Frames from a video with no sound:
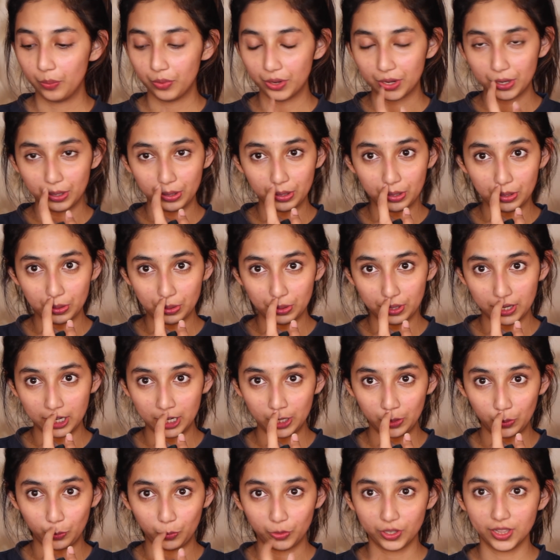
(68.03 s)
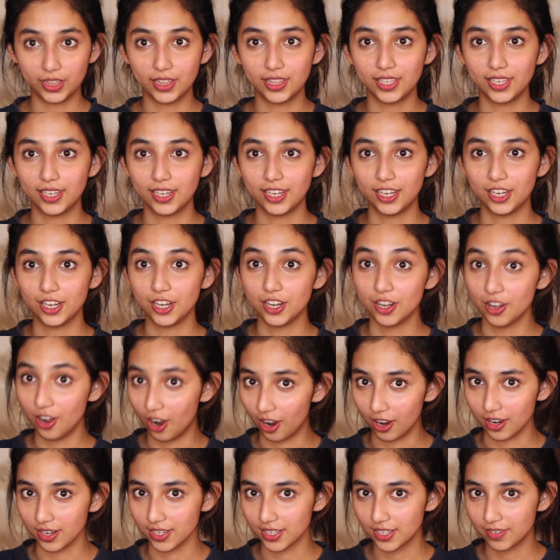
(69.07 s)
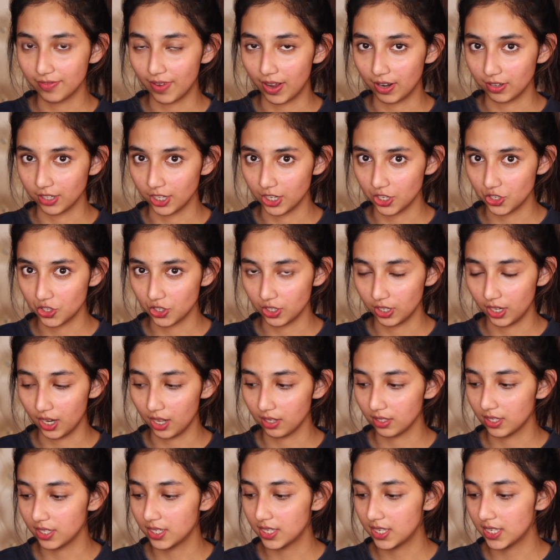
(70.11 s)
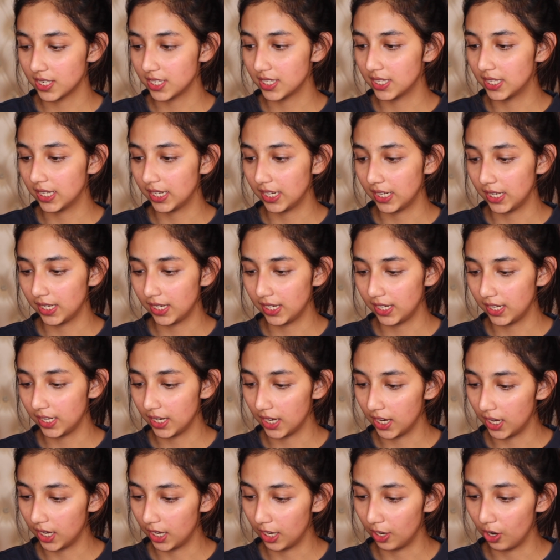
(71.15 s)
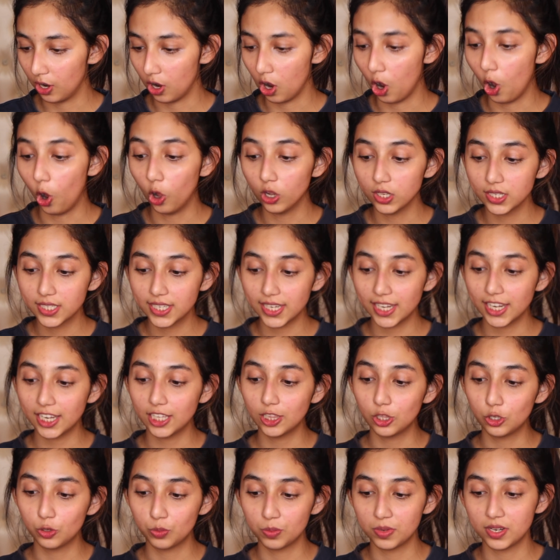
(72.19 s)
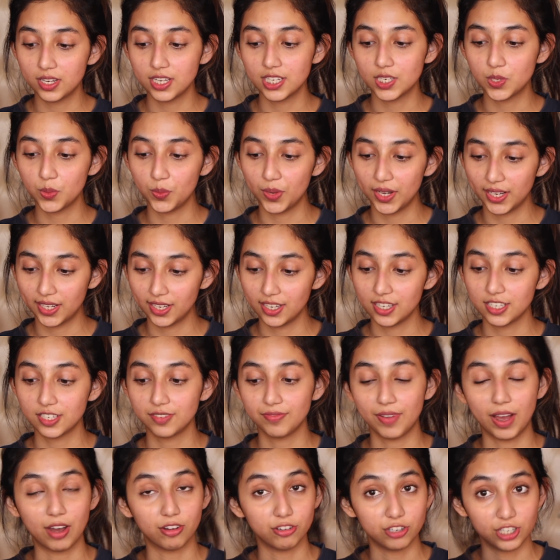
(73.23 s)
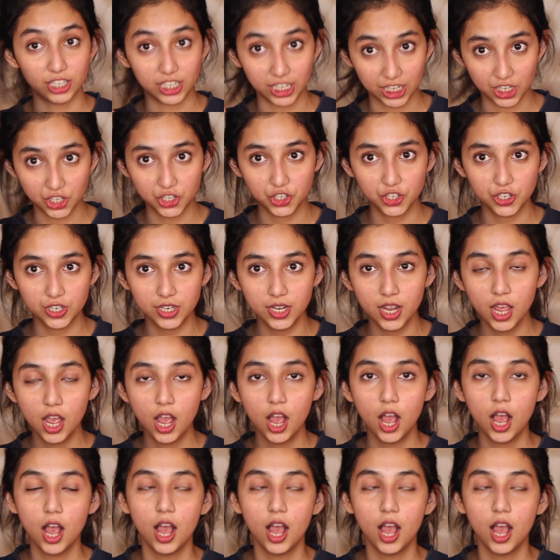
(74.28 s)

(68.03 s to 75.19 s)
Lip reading: we're going to go in with the Nars Foundation. Now this is the All Day Luminous Weightless Foundation.